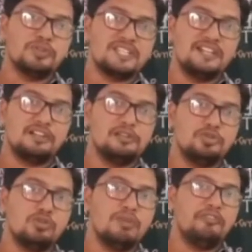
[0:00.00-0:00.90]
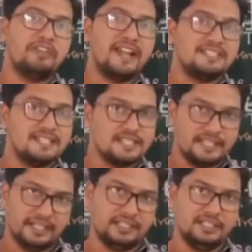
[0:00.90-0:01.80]
central dogma, Francis
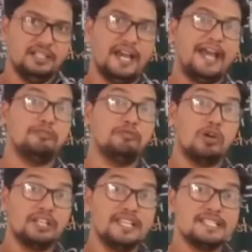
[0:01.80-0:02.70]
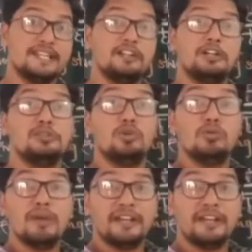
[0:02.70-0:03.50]
Crick, and what is central dogma